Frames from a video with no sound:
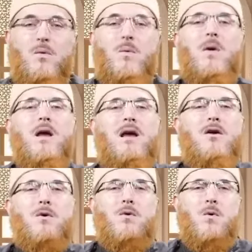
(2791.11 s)
We
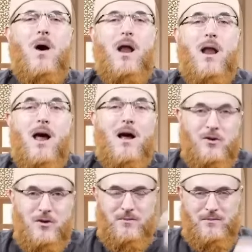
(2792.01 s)
can do a
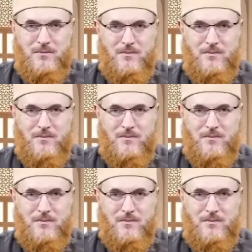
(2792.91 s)
lot.